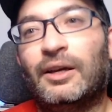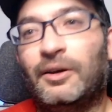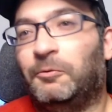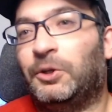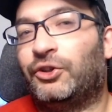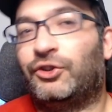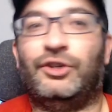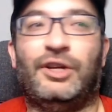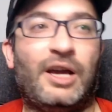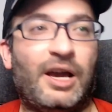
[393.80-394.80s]

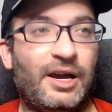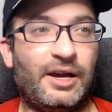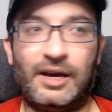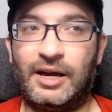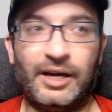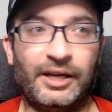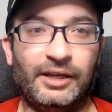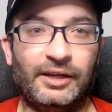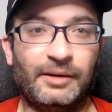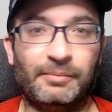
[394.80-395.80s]
which I
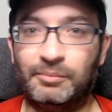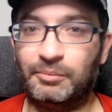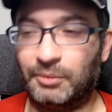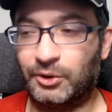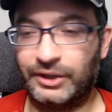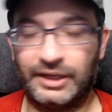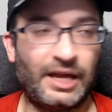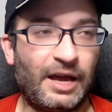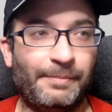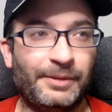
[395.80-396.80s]
am more than
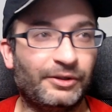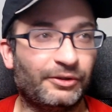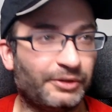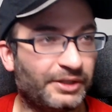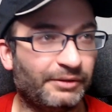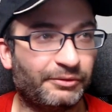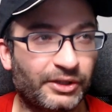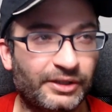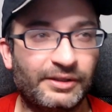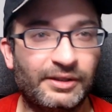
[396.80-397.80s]
happy to receive
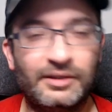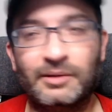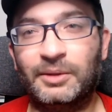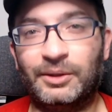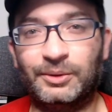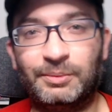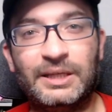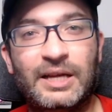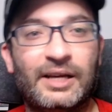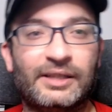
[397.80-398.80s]
criticism. It would be
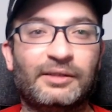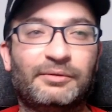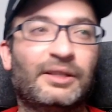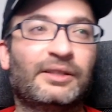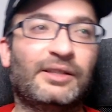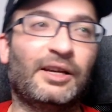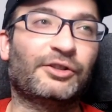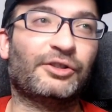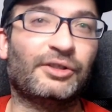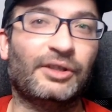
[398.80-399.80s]
nice if
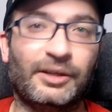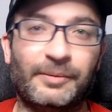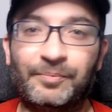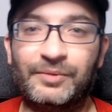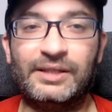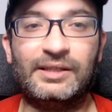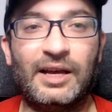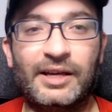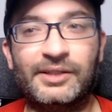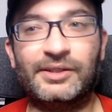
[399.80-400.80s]
such um,
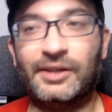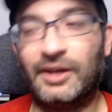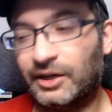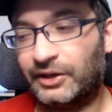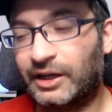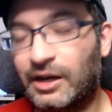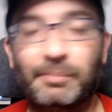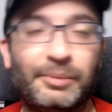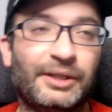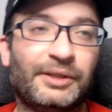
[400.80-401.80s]
dislikes are
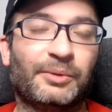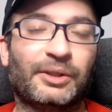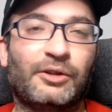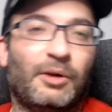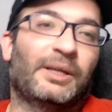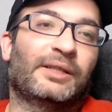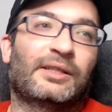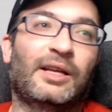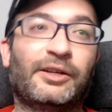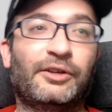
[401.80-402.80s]
accompanied with comments
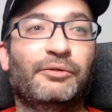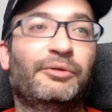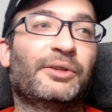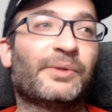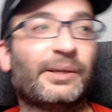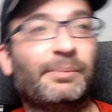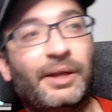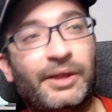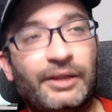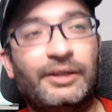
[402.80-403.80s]
like your videos are
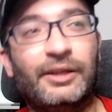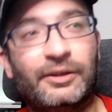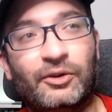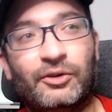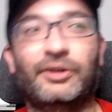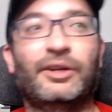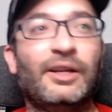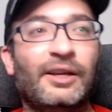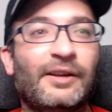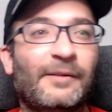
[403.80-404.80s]
pathetic or
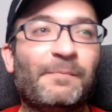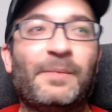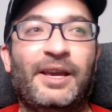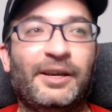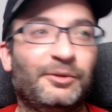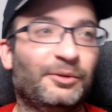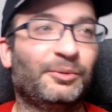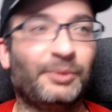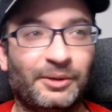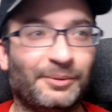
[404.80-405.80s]
hey dude,
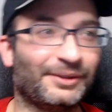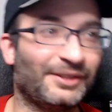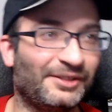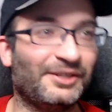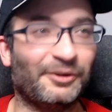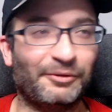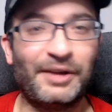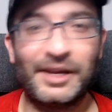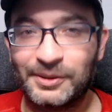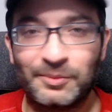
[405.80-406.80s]
we don't want to see your
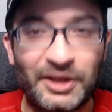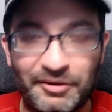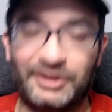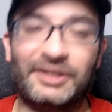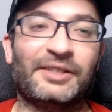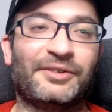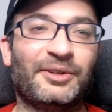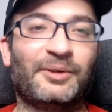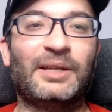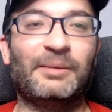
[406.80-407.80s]
face, whatever it is, you
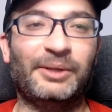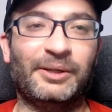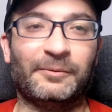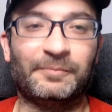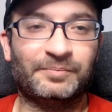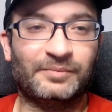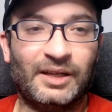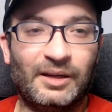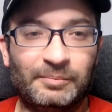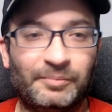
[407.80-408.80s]
know, let me know.
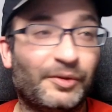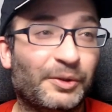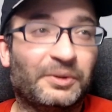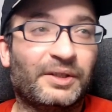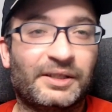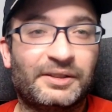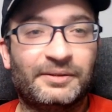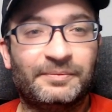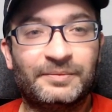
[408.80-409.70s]
I'm new to this.